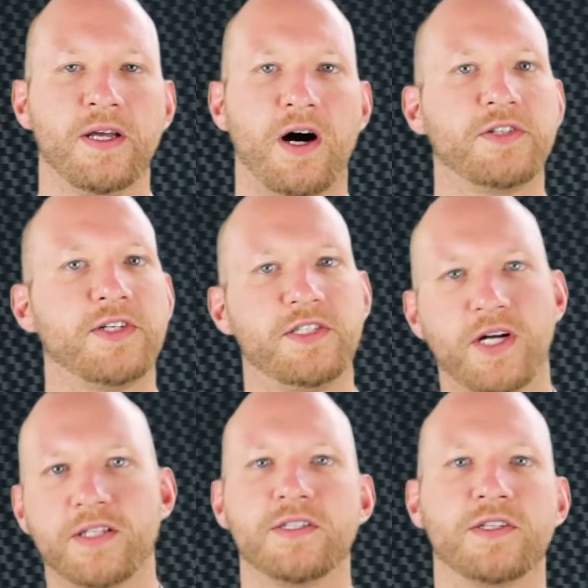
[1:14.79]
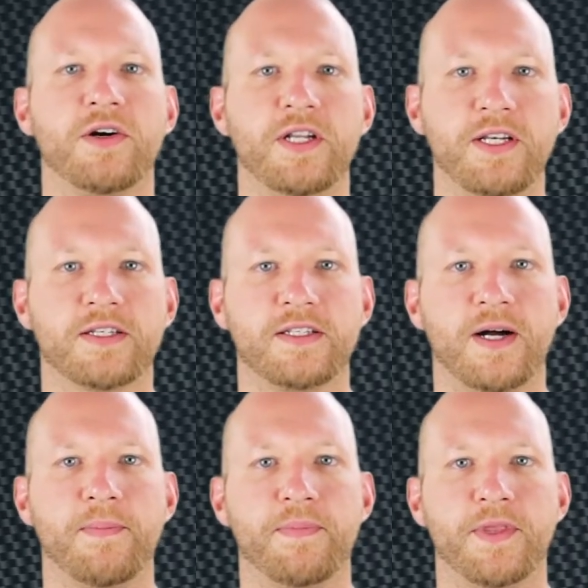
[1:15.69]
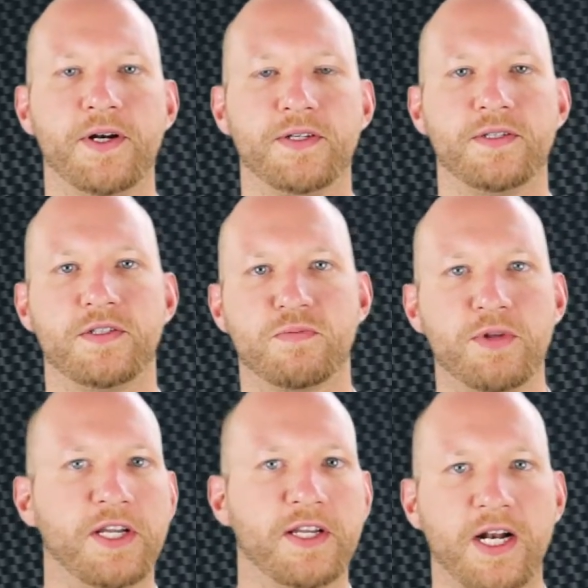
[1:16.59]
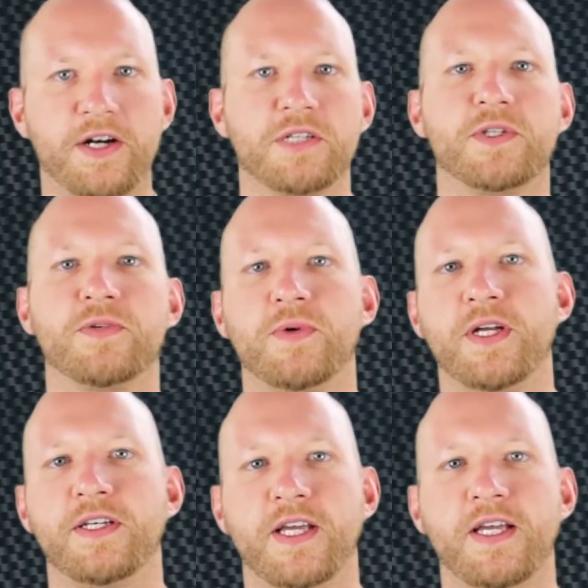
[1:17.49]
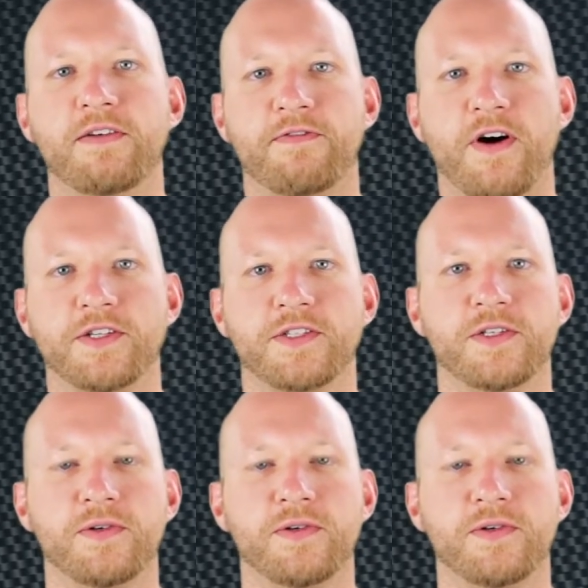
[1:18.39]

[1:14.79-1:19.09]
Andre Johnson's already nicked up. They're splitting carries between Tate and Foster,